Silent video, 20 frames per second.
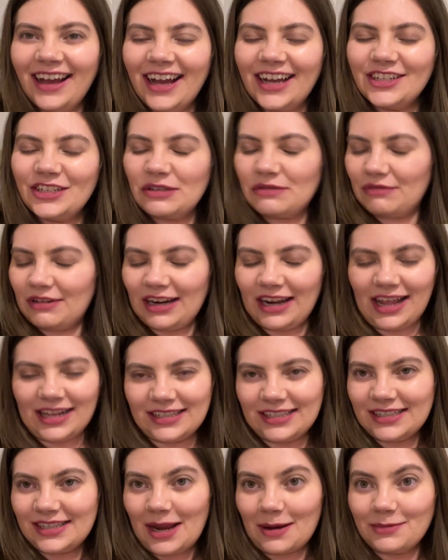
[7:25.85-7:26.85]
I just
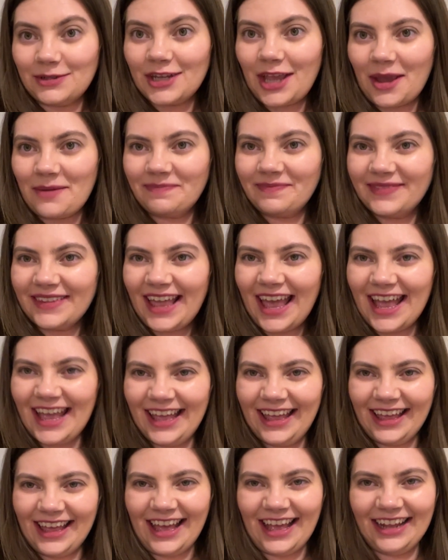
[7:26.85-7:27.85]
realised it's time to go.
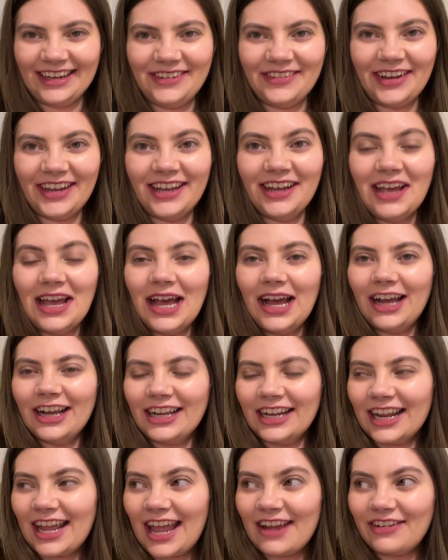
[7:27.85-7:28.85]
Anyway,
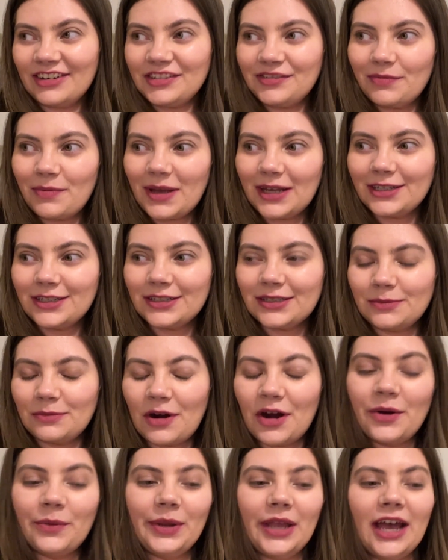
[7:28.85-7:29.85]
I'm going to get ready for bed.
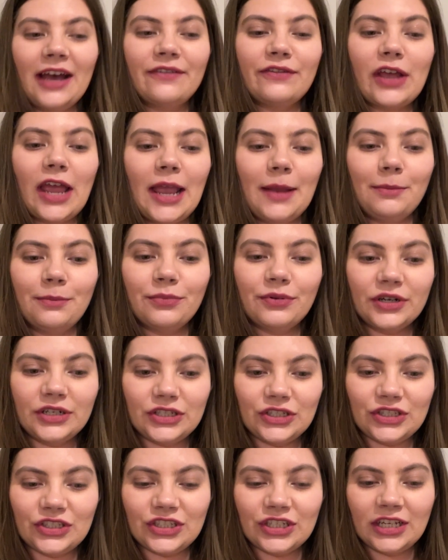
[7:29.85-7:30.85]
Tomorrow we have a
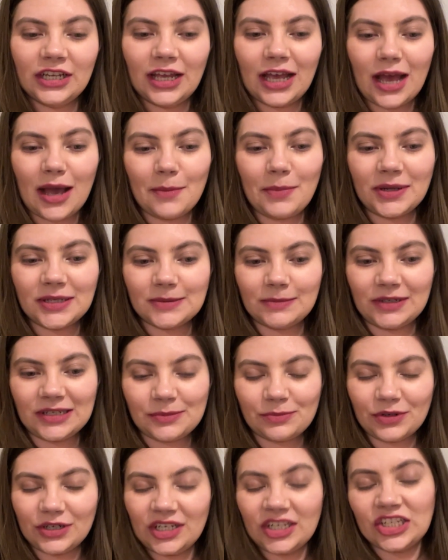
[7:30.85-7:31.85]
brunch,
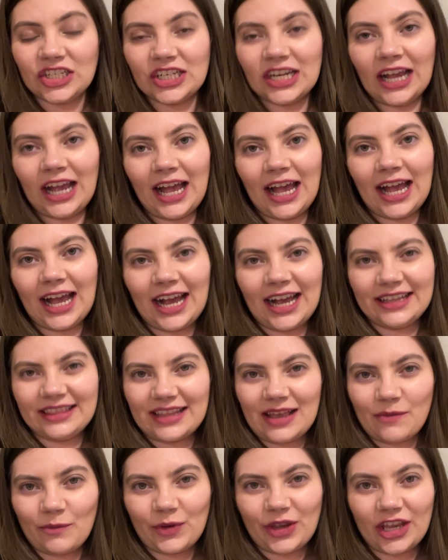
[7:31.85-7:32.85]
bottomless brunch,
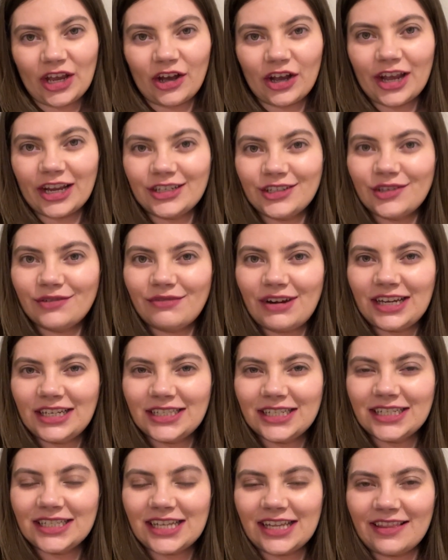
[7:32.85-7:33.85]
and then we are going to the
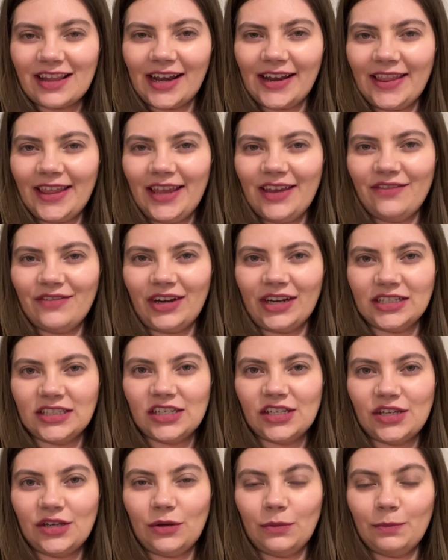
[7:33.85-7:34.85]
races, and then in the evening
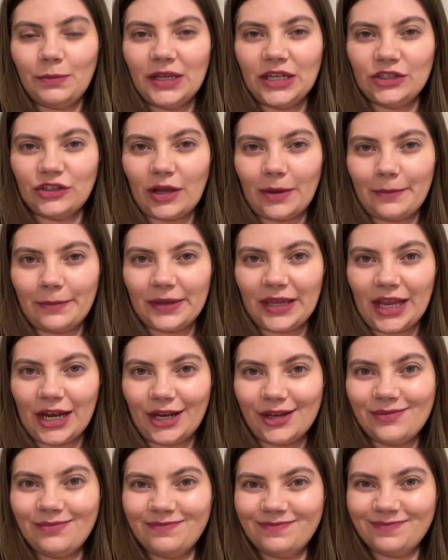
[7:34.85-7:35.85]
to pitch and
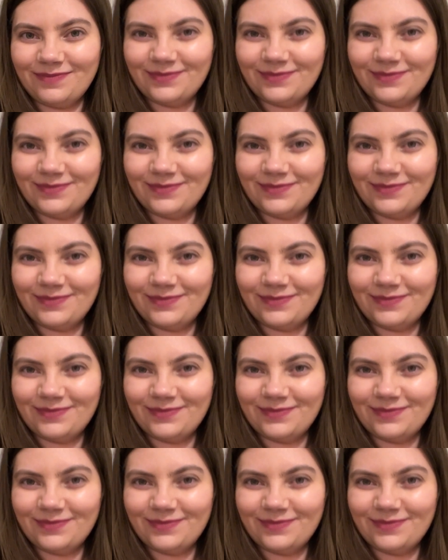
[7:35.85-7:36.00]
piano.